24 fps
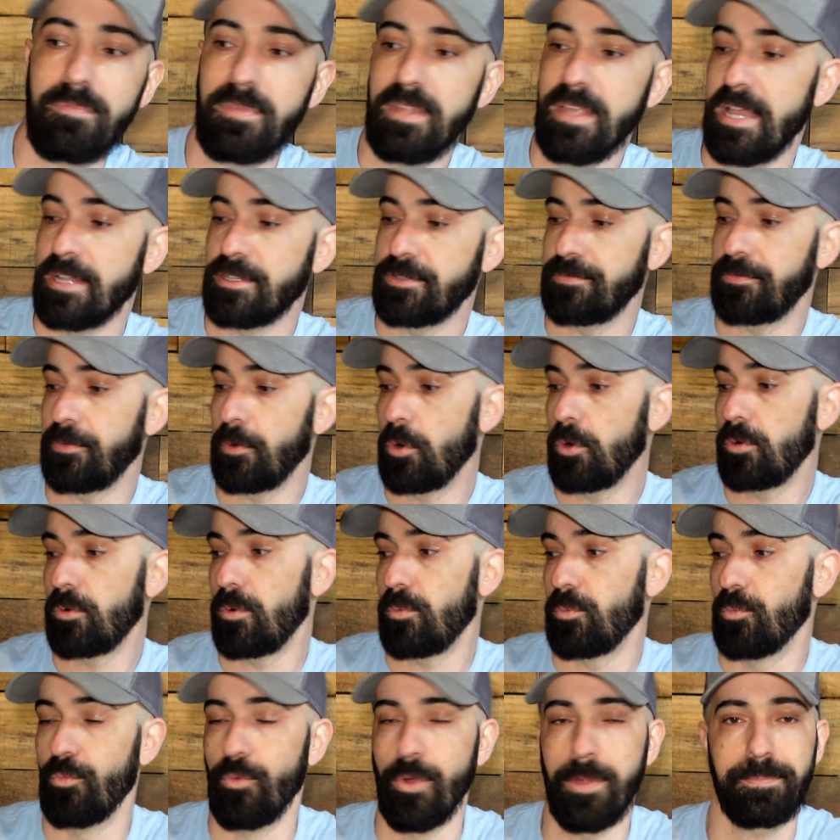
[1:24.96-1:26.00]
It's
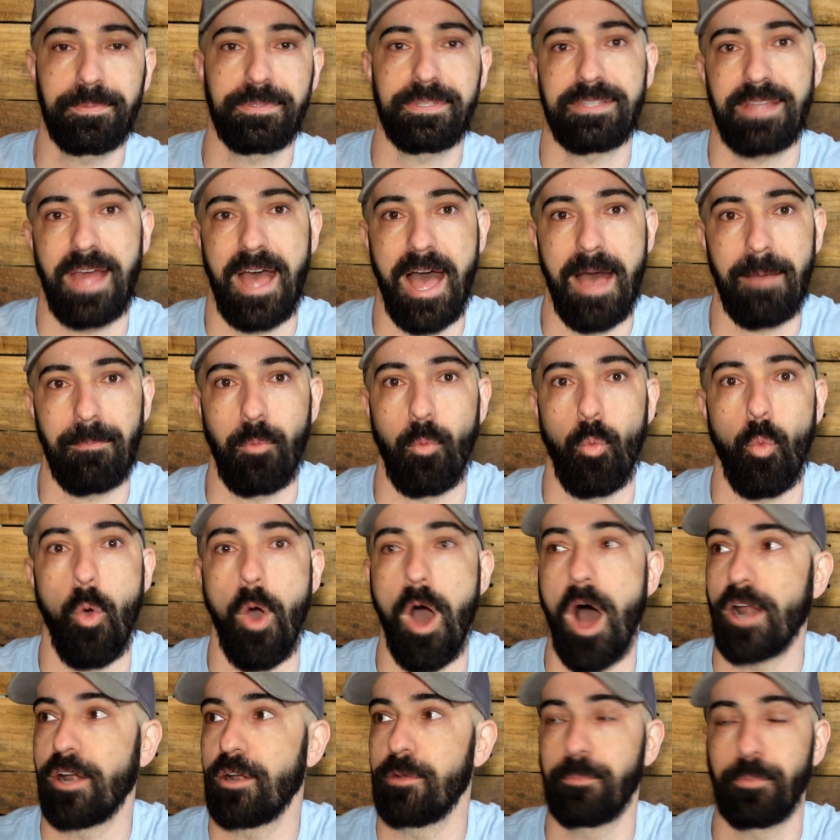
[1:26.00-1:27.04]
full ripstop
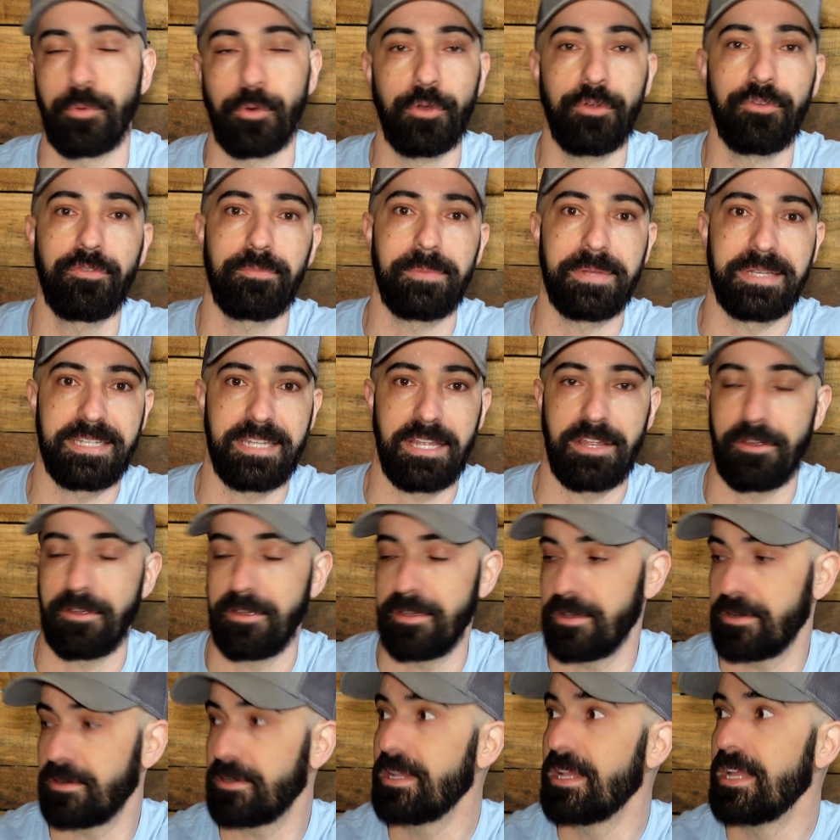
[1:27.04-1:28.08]
waterproof
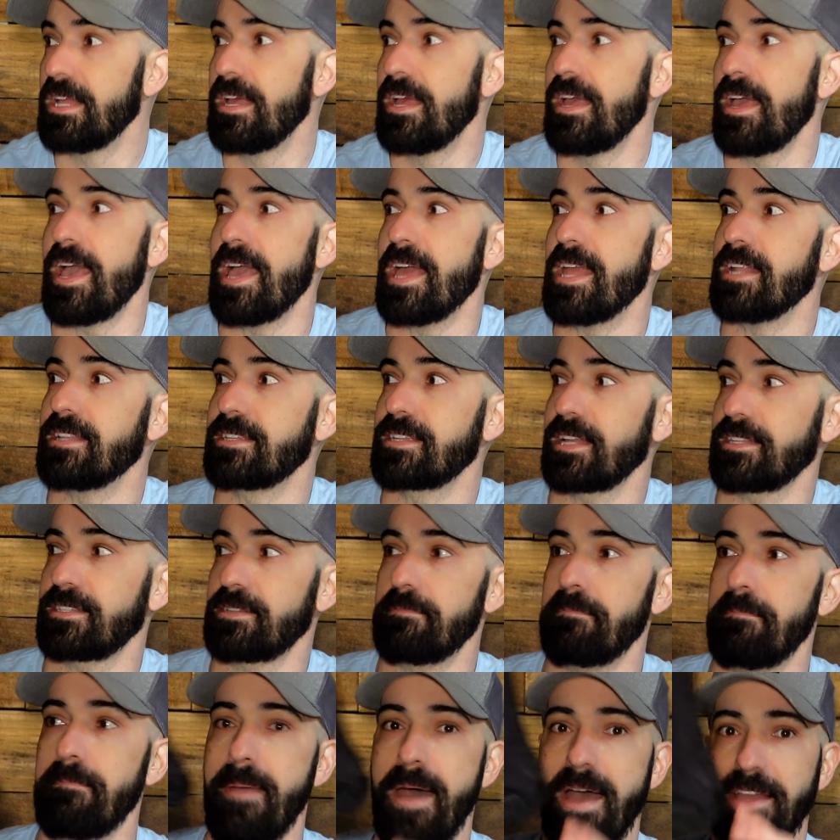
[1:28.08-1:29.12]
material, and it's got
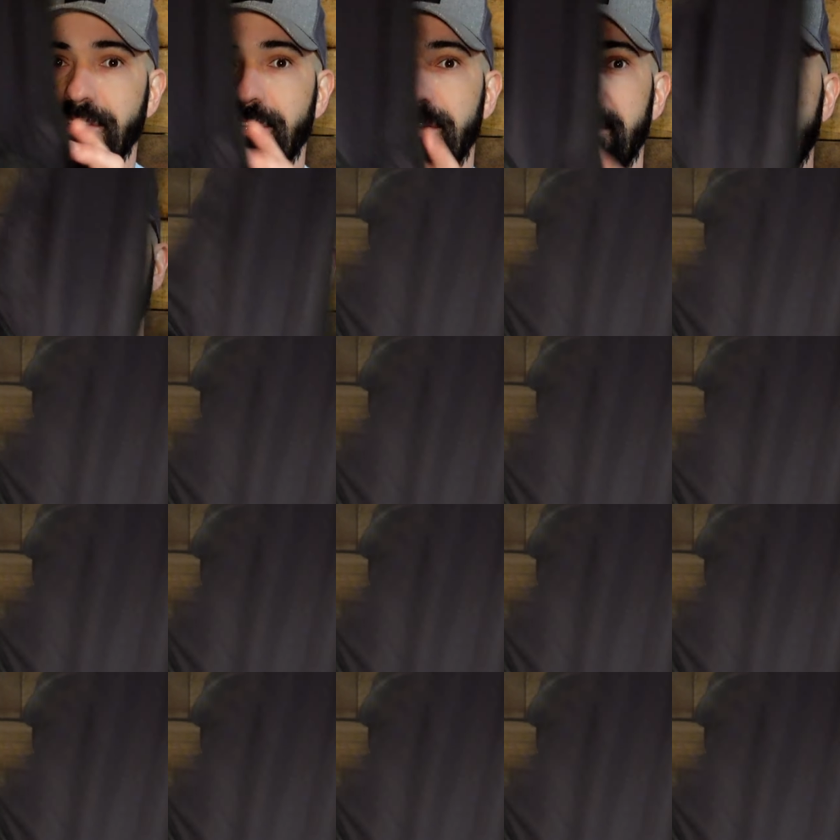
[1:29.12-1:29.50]
some mesh